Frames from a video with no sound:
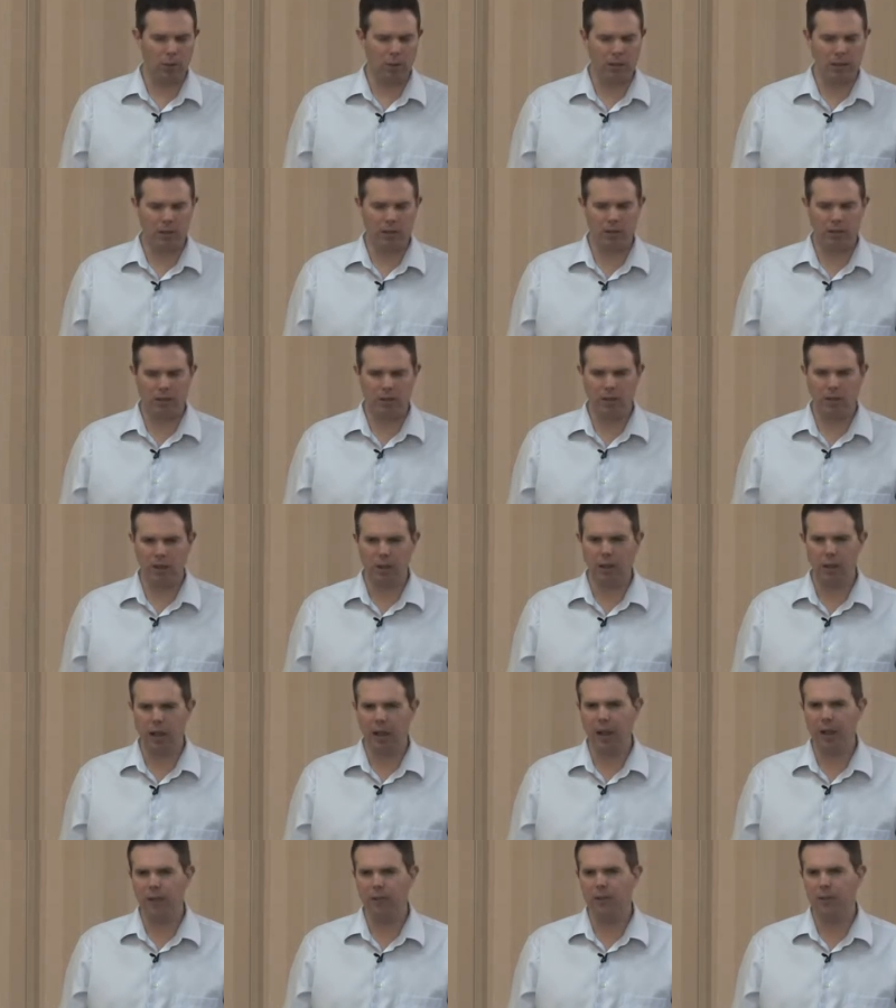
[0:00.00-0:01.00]
work. He's still
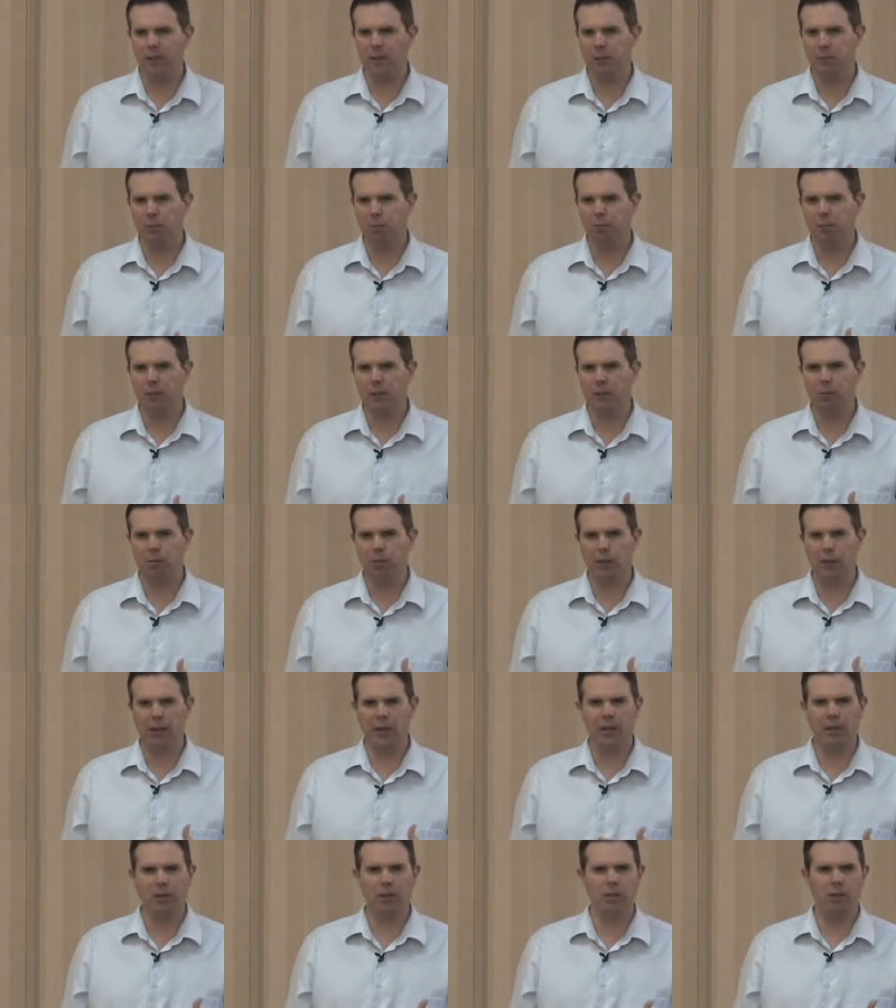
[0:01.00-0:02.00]
alive. He he
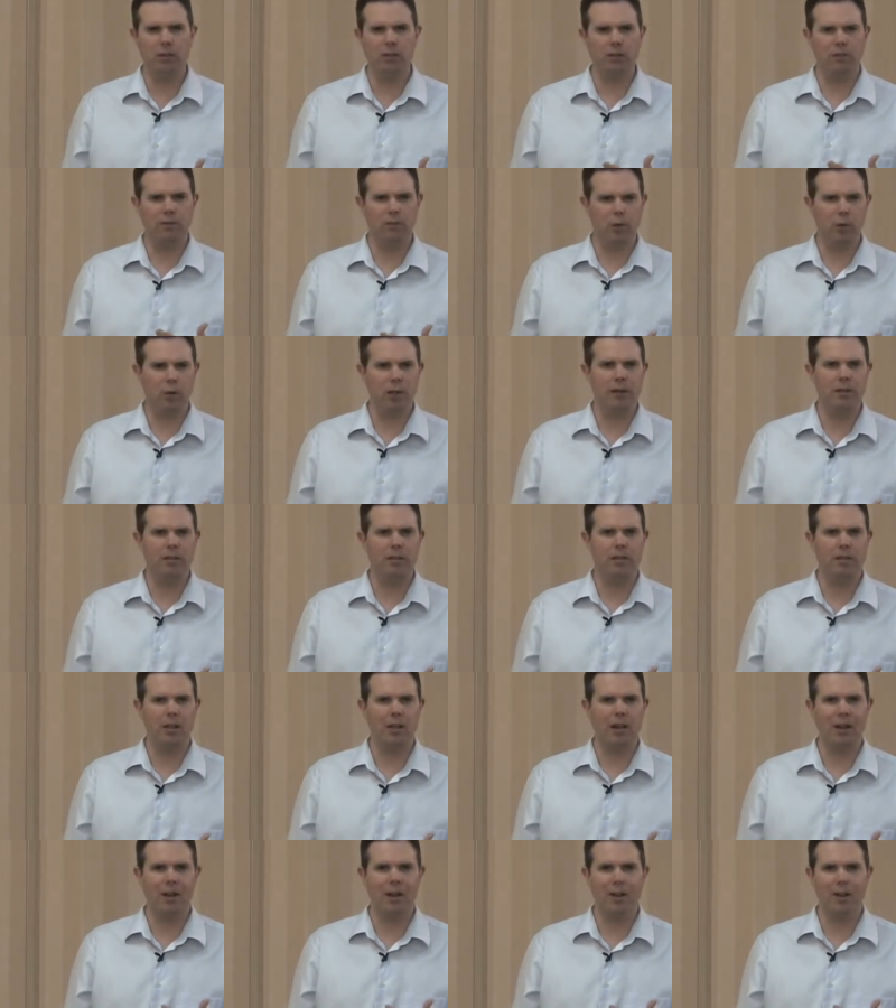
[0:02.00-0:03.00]
played the voice
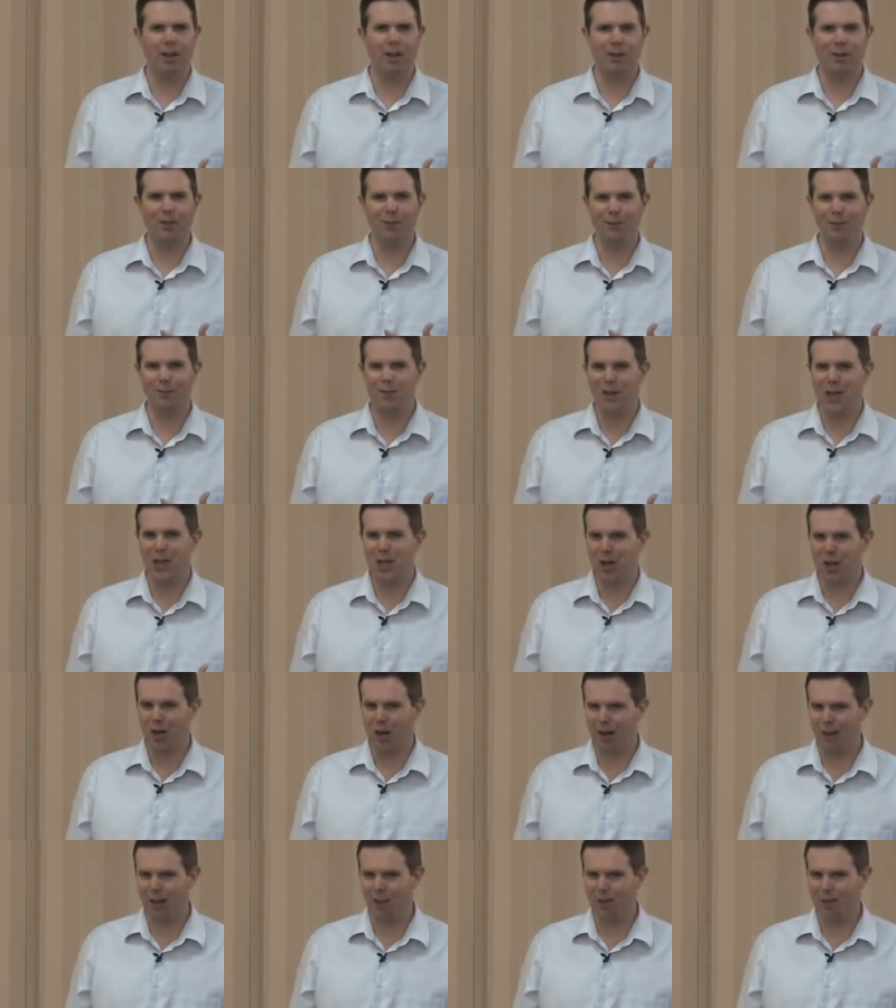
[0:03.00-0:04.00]
of
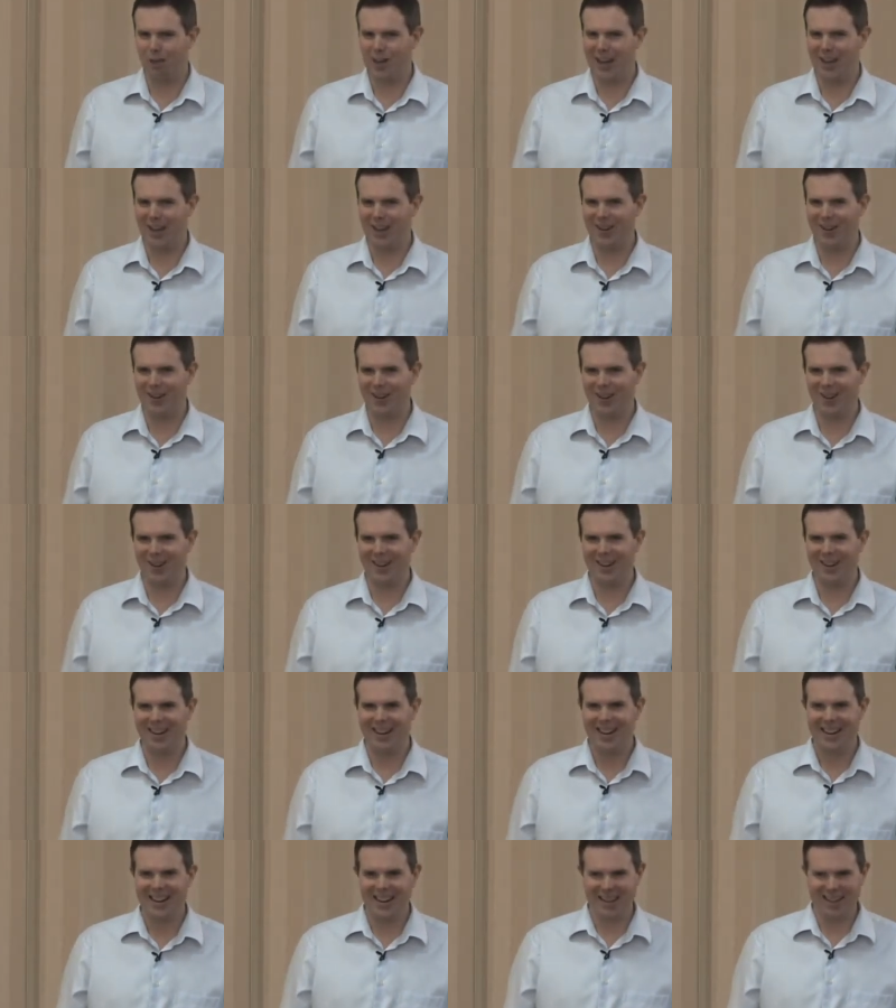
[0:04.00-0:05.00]
Darth Vader
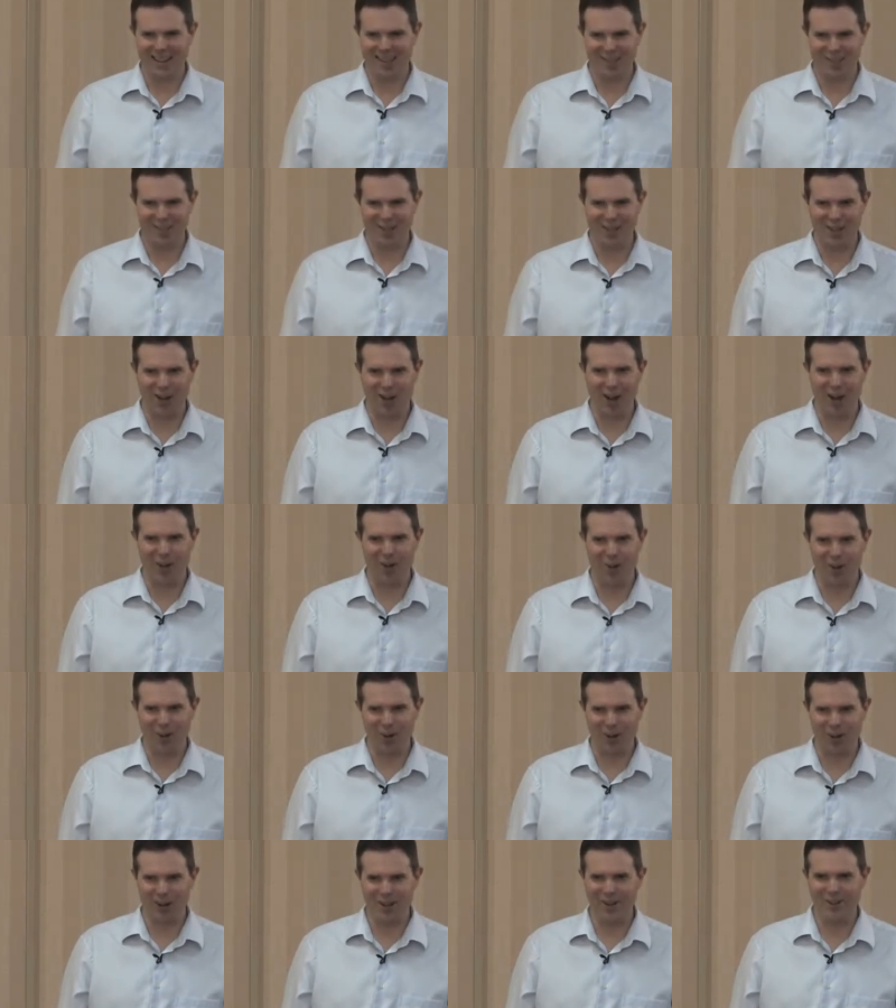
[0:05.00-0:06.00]
in Star
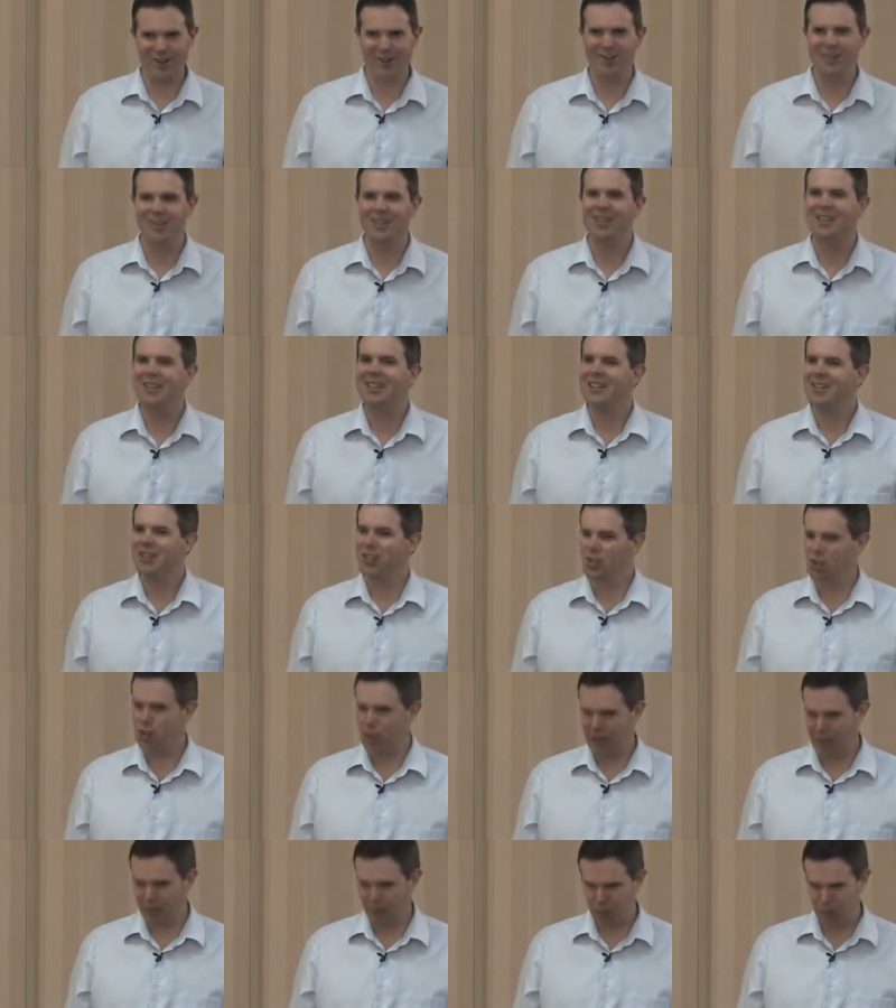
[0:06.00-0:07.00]
Wars.
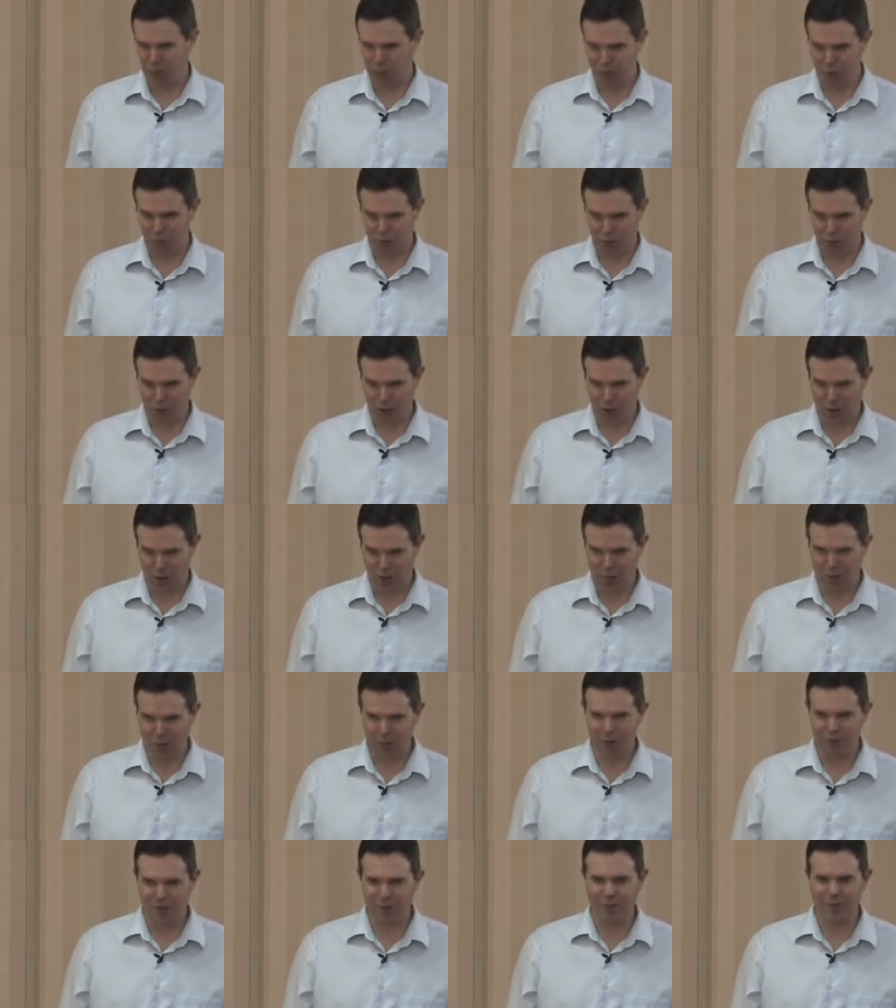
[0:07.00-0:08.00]
James Earl
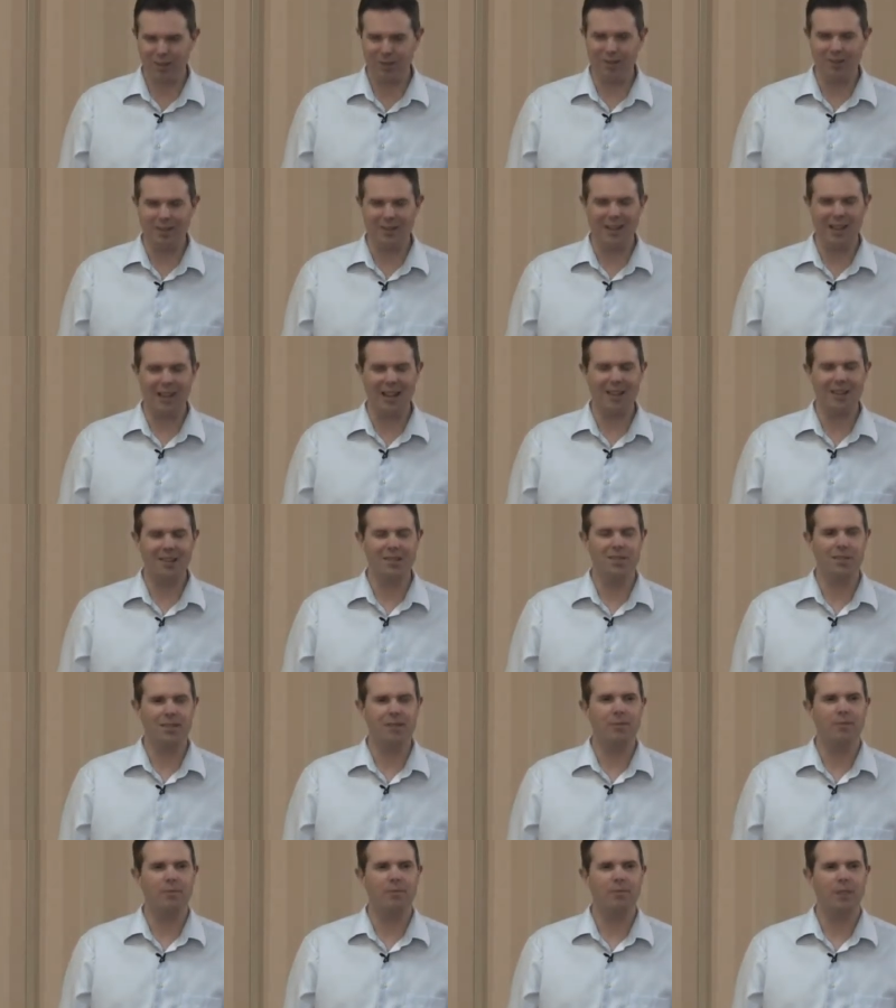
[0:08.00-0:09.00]
Jones.
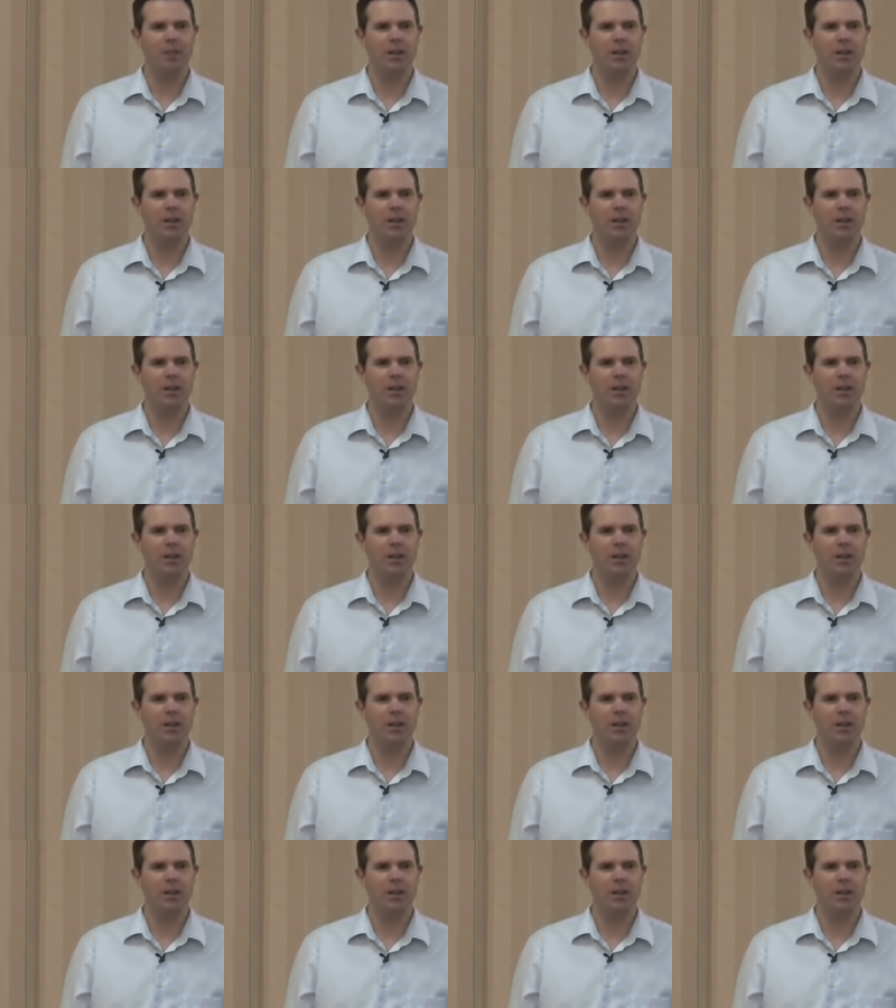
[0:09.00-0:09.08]
Yes.